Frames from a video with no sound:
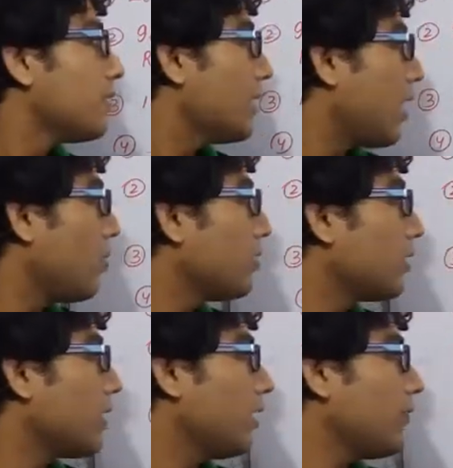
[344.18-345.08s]
Now the
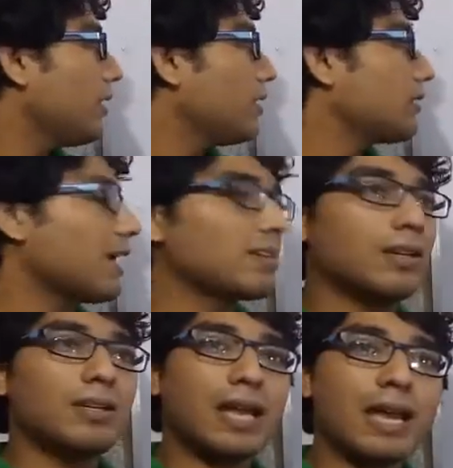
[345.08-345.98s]
third one is
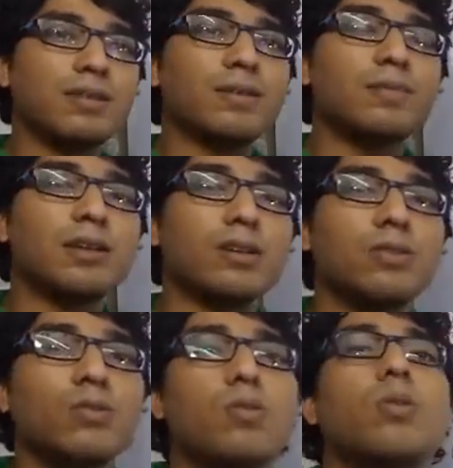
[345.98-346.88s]
section 10
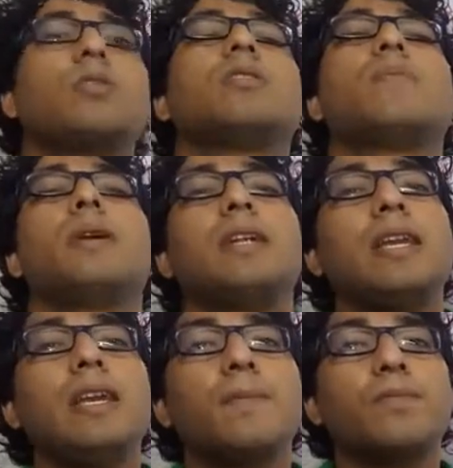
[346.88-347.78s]
subsection 2 clause number
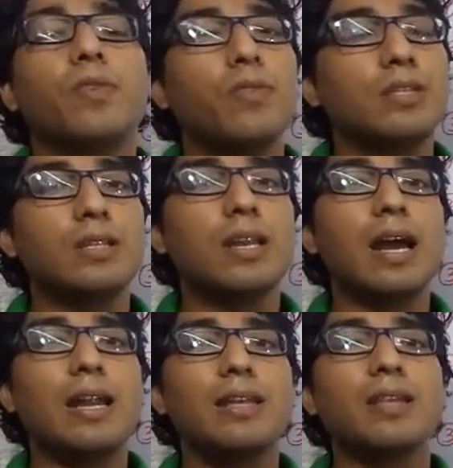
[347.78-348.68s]
D, which is
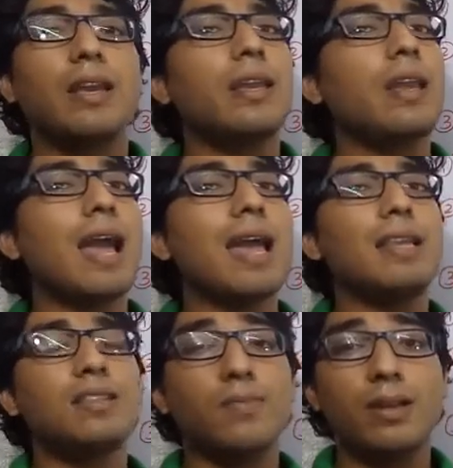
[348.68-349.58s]
regarding the
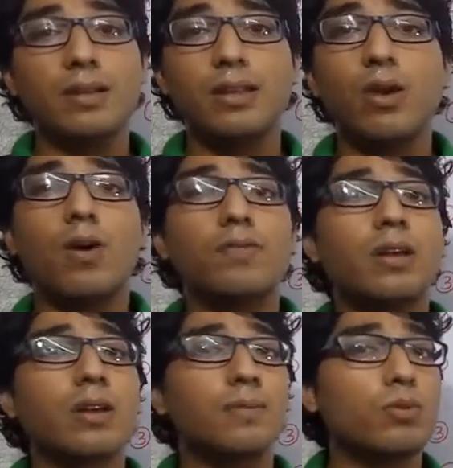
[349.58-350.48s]
ineligibility of
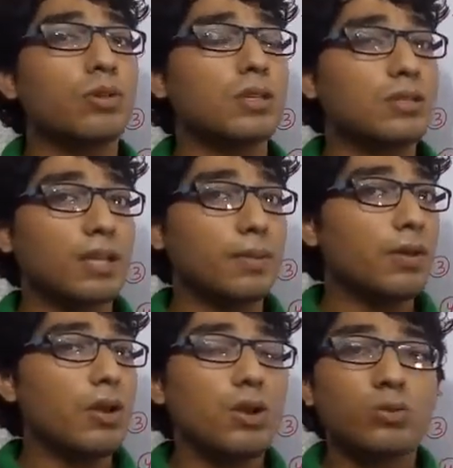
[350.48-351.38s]
the composition scheme.
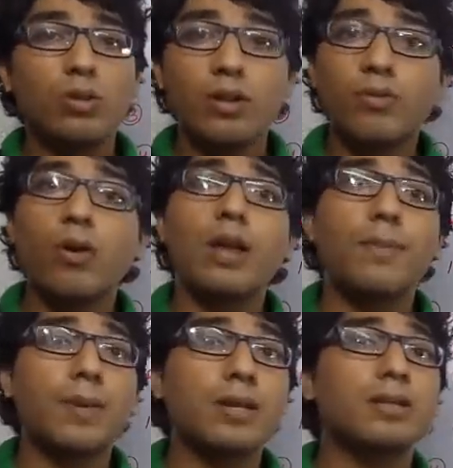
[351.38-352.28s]
So if you are
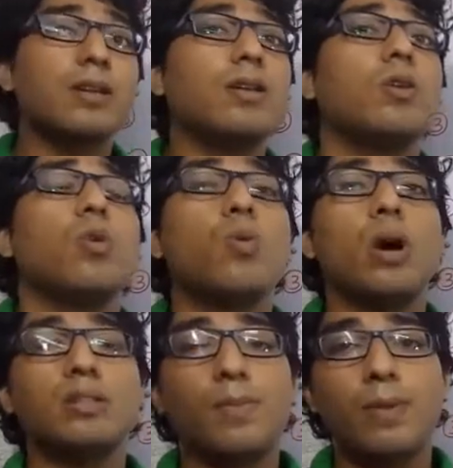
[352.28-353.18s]
a person who
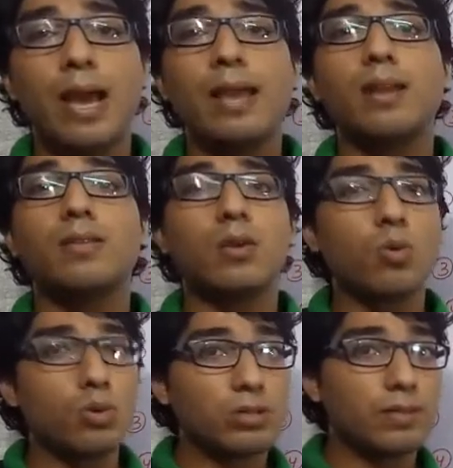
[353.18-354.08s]
are supplying the
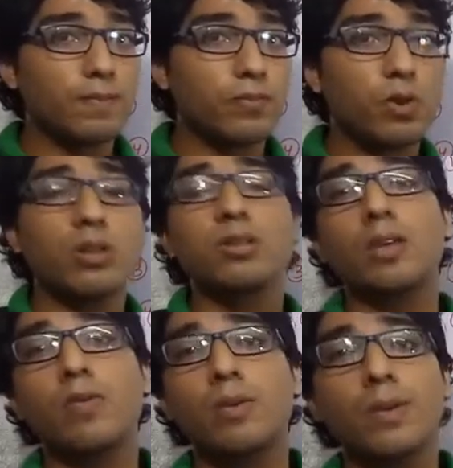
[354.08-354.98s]
goods, not the
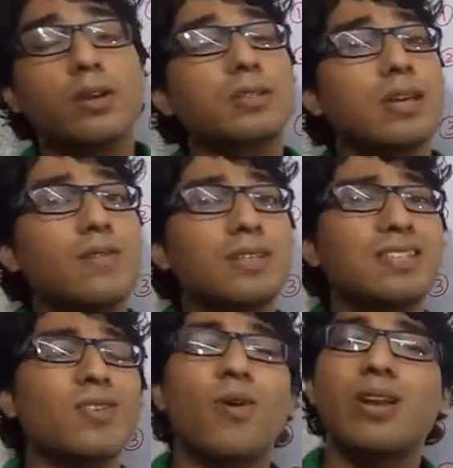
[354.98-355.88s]
service, because service
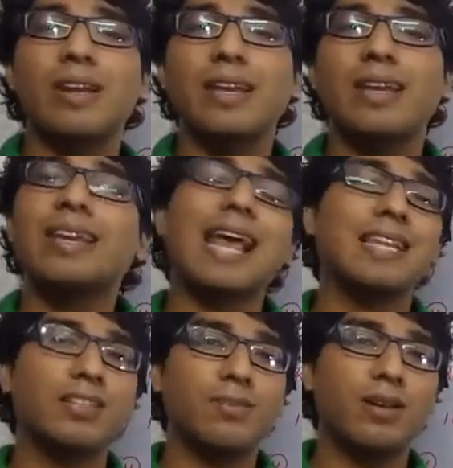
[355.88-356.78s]
is already
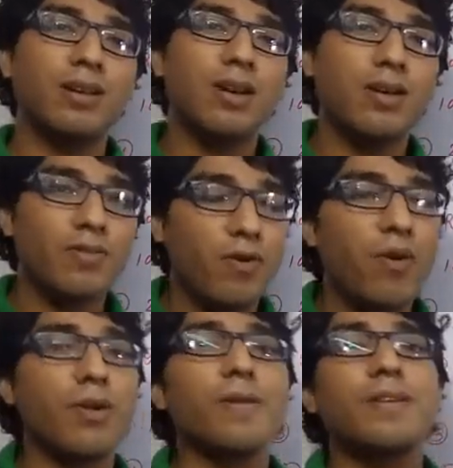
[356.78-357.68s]
ineligible
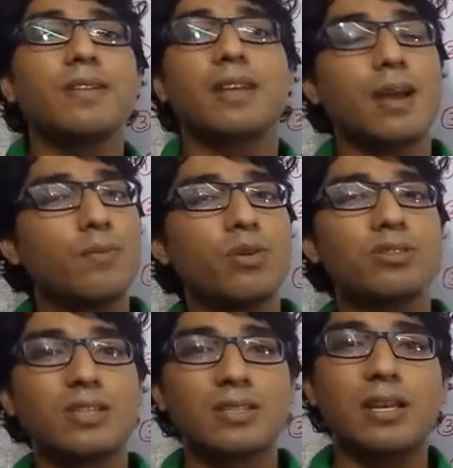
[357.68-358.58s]
for the
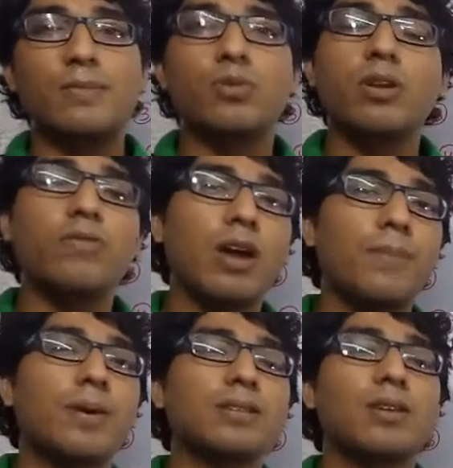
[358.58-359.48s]
composition scheme. So if you are
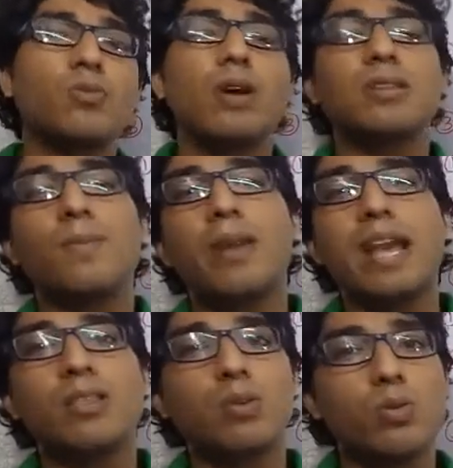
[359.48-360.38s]
a person who are
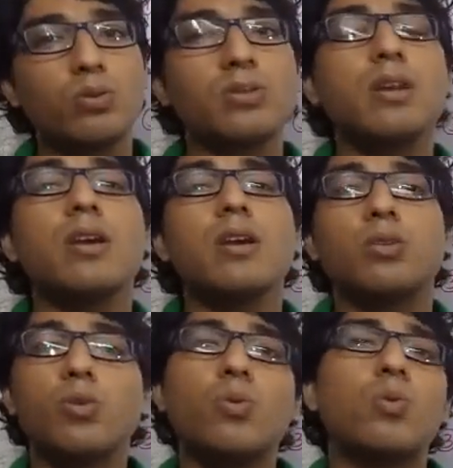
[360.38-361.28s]
supplying the goods
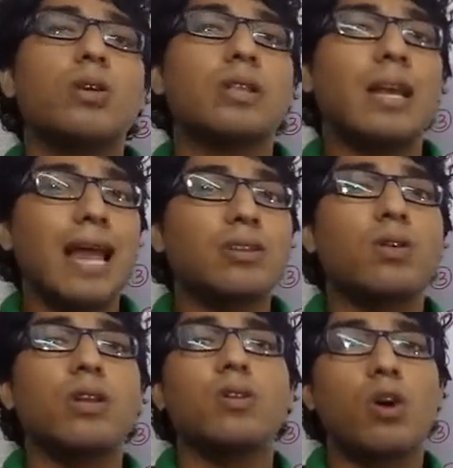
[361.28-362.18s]
through the
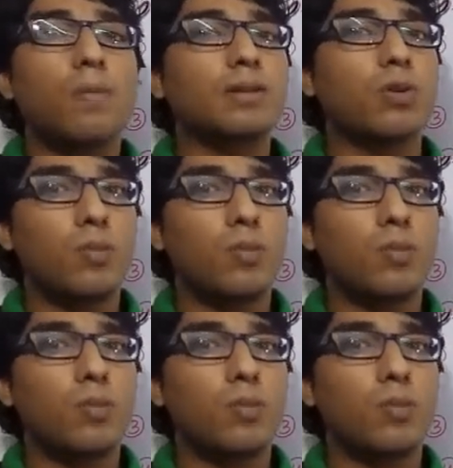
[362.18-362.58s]
electronic commerce